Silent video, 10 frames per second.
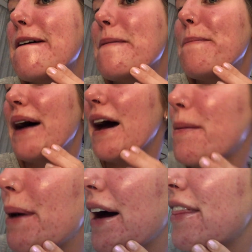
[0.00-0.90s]
bad,
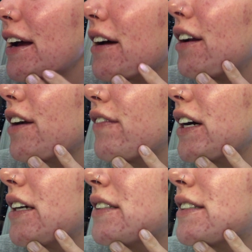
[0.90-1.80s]
but I think a lot of
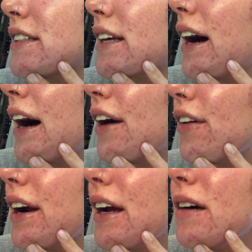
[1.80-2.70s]
it is
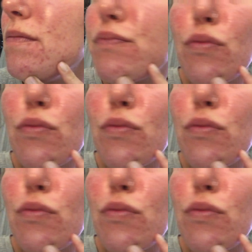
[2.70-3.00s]
scarring.